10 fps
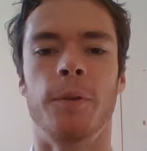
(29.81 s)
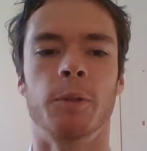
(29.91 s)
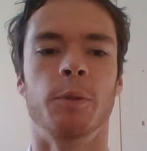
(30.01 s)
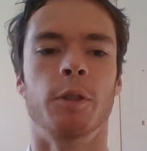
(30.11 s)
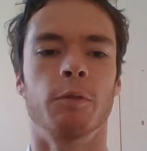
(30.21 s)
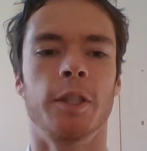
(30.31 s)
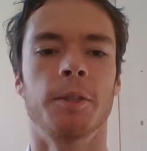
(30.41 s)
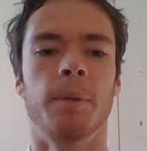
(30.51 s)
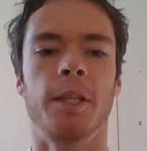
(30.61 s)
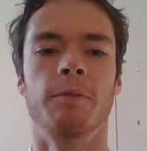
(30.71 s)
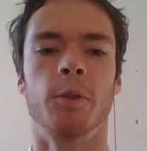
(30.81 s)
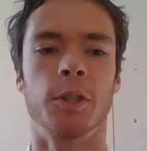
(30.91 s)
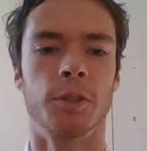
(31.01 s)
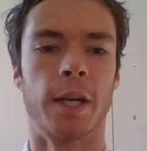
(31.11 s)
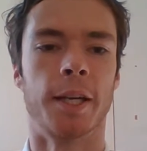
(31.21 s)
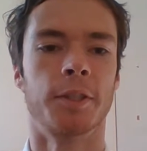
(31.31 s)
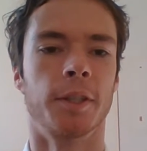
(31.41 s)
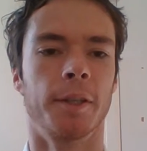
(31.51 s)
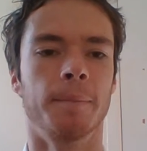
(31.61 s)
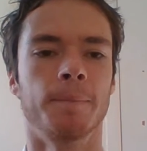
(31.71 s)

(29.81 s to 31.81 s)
this was a recipe for disaster.